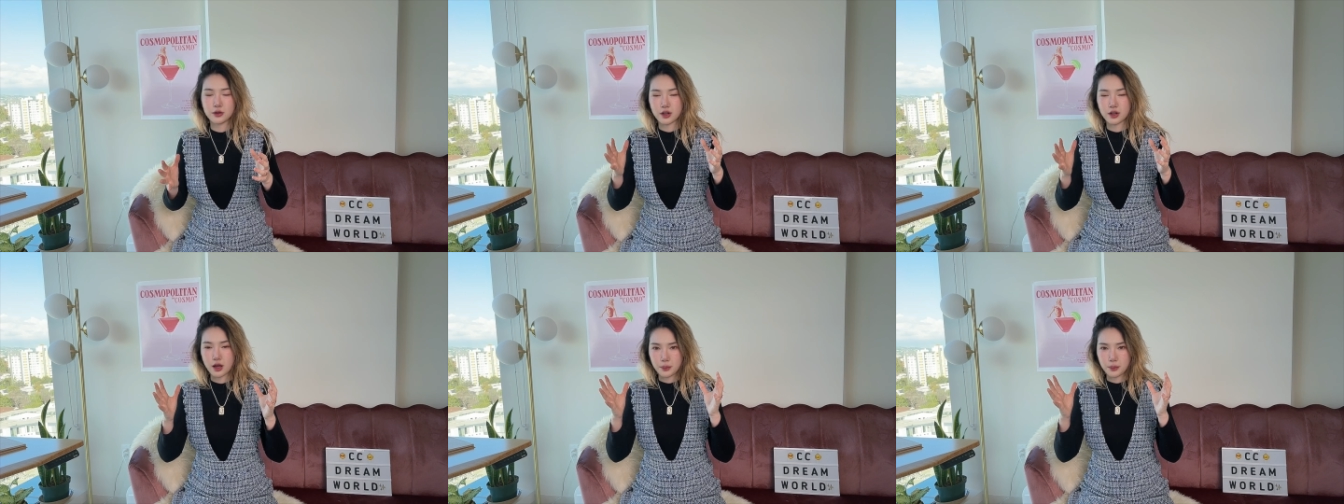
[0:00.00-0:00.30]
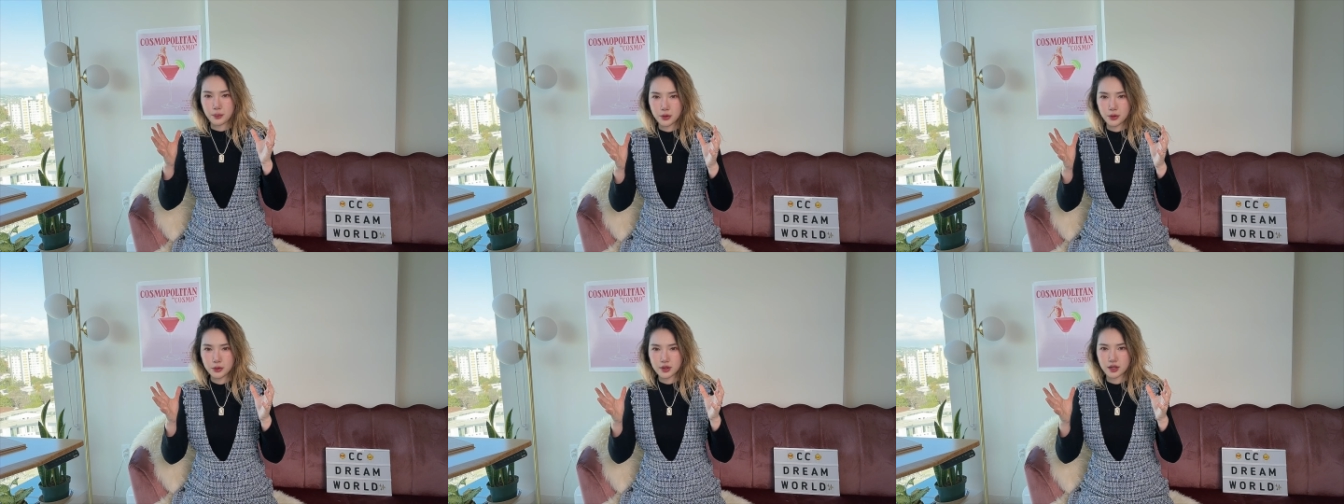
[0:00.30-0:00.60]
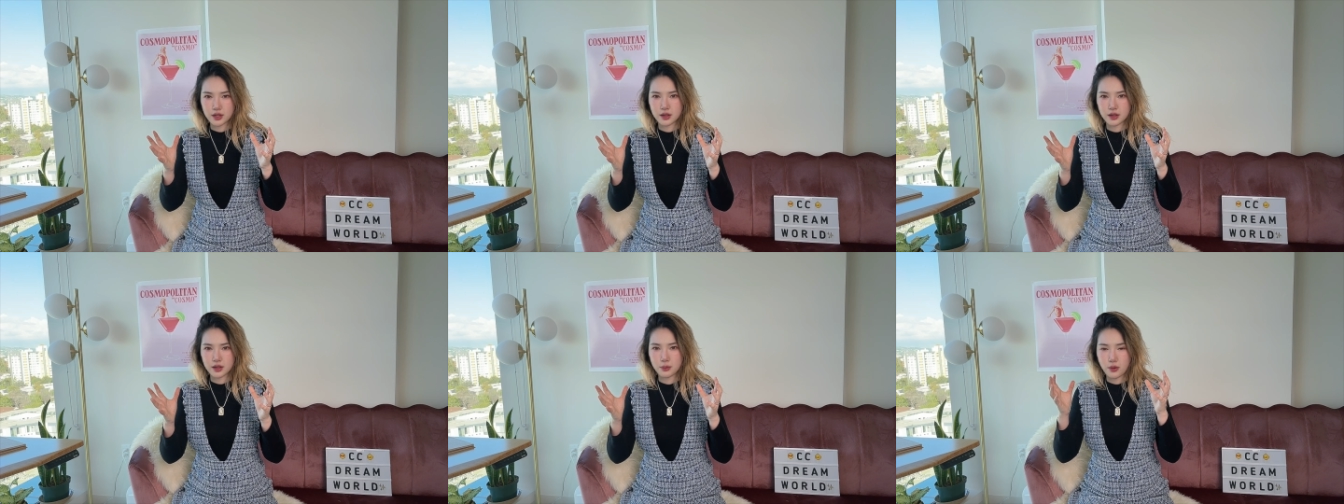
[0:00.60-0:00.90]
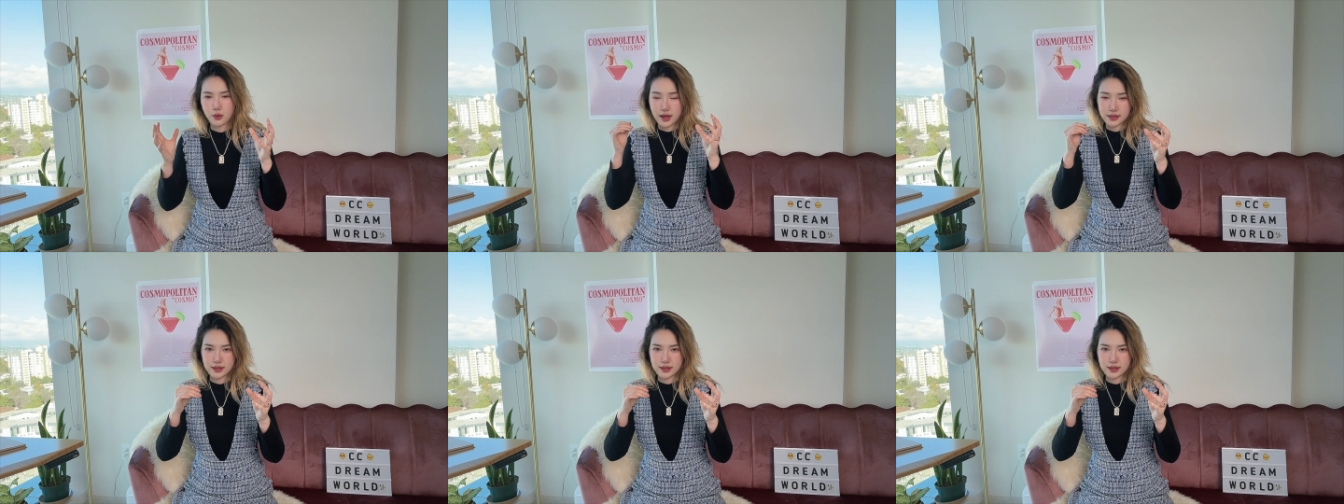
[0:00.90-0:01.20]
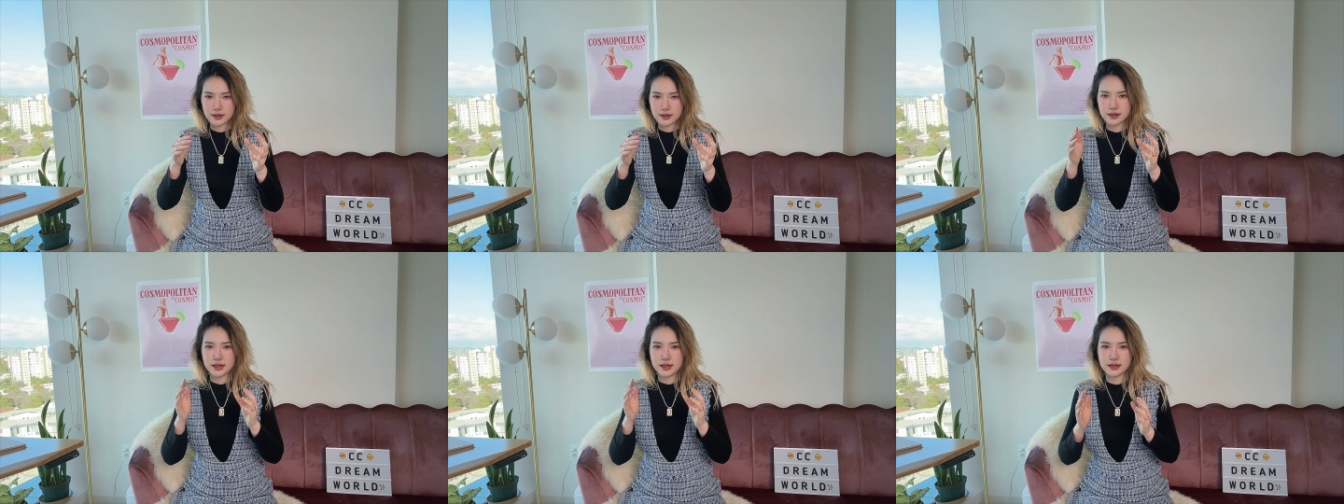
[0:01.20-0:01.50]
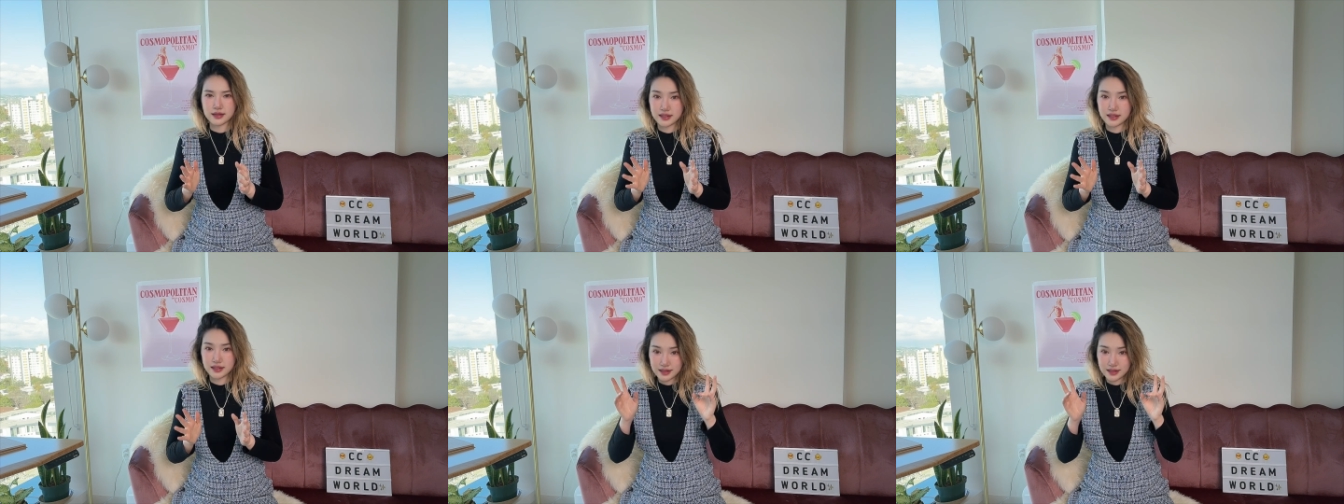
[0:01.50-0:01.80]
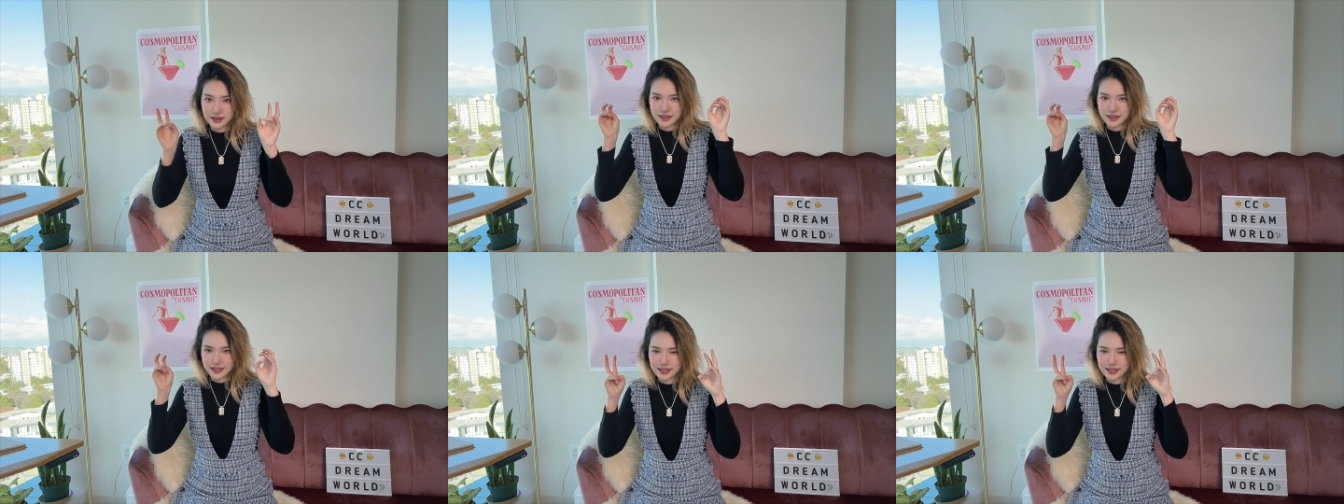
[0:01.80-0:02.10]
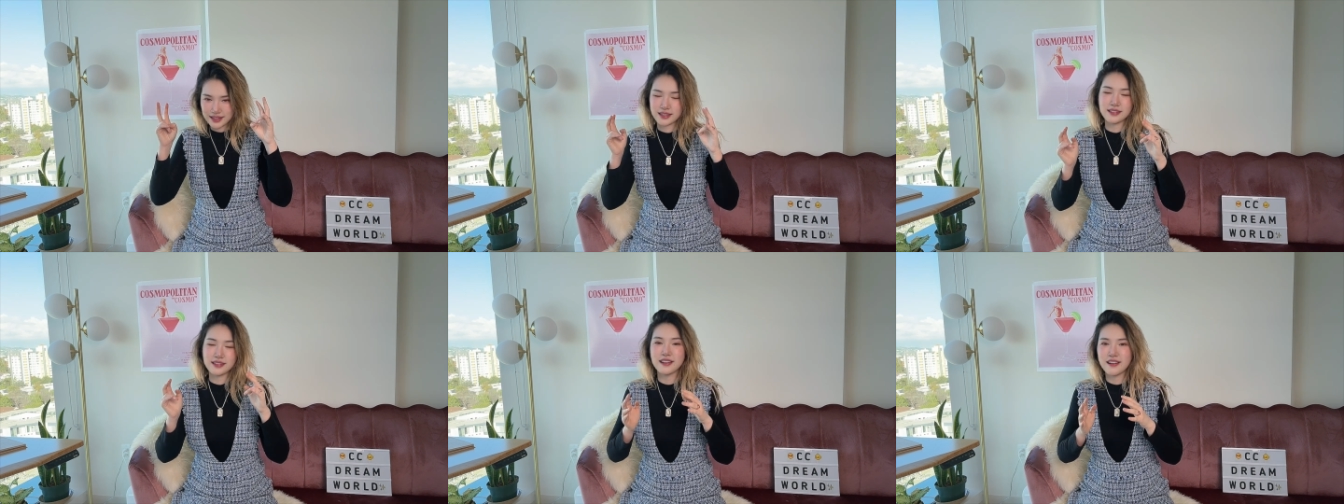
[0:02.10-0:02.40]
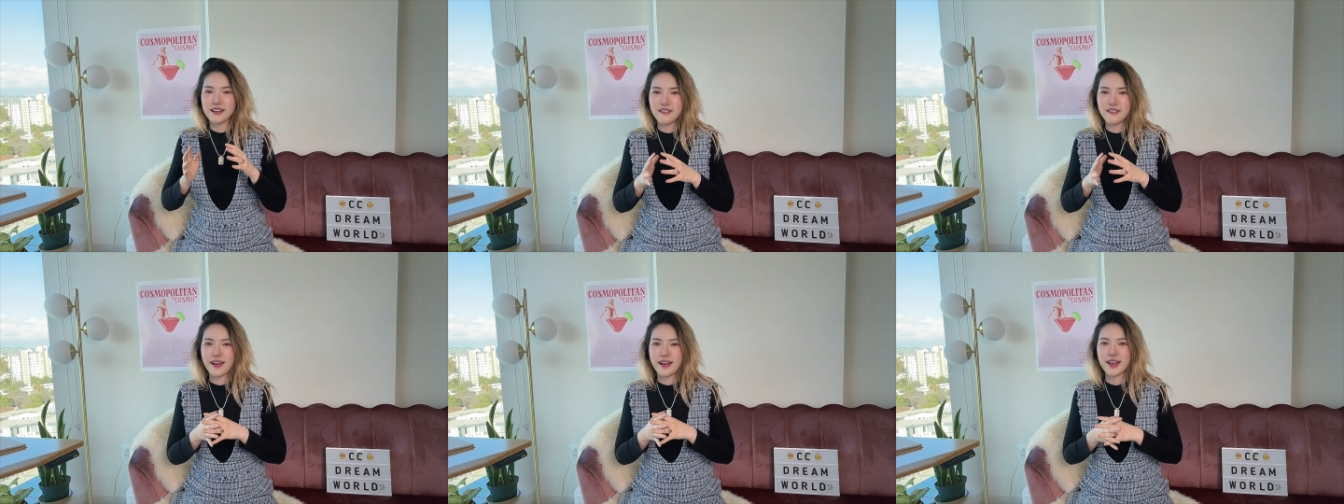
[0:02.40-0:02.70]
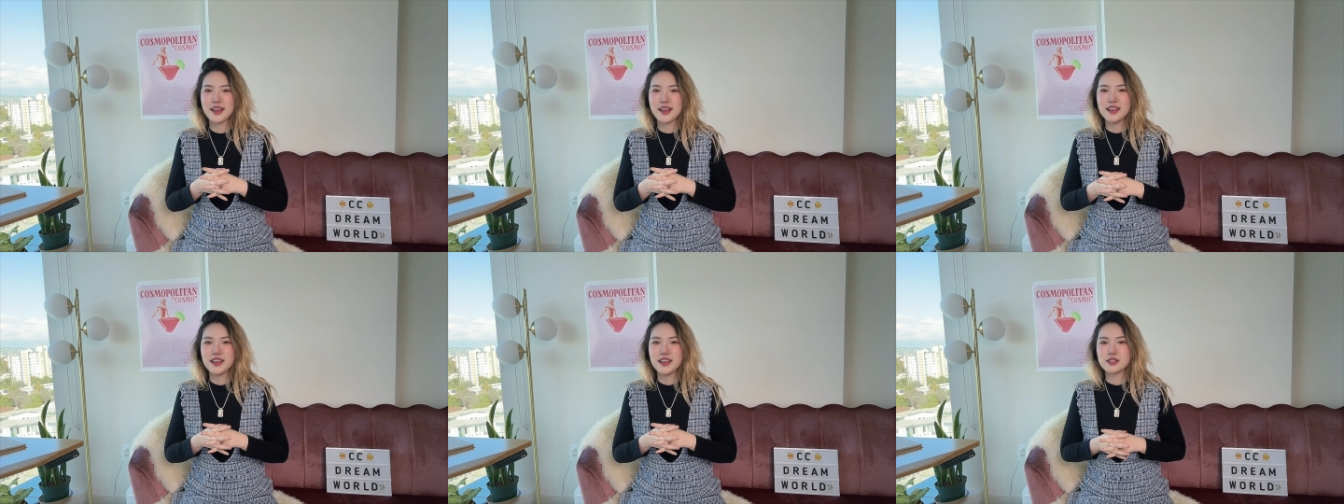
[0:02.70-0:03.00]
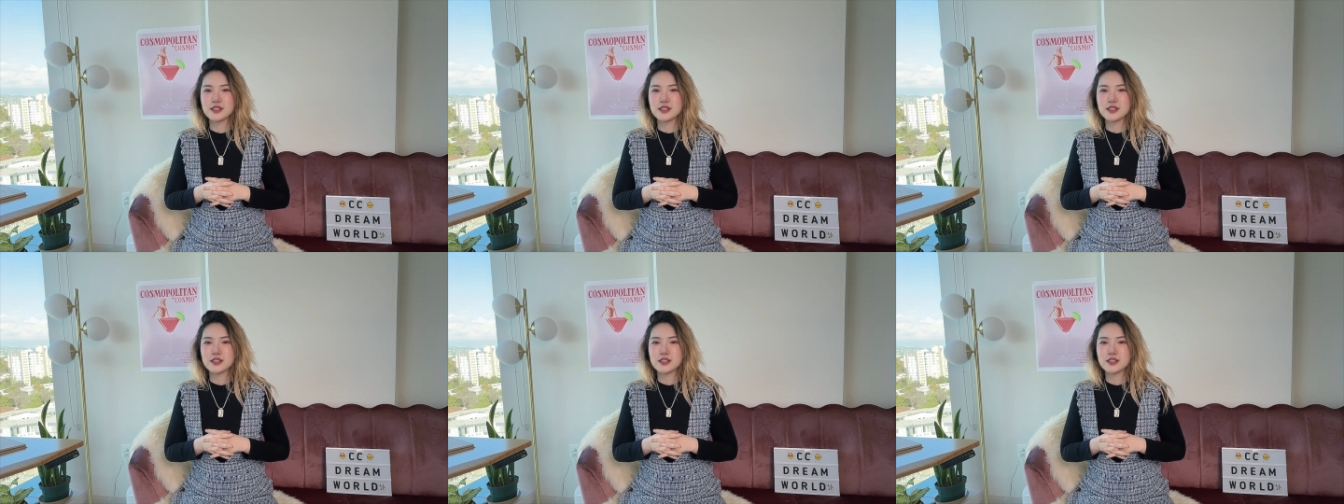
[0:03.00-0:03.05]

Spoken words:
computer process and scene, right?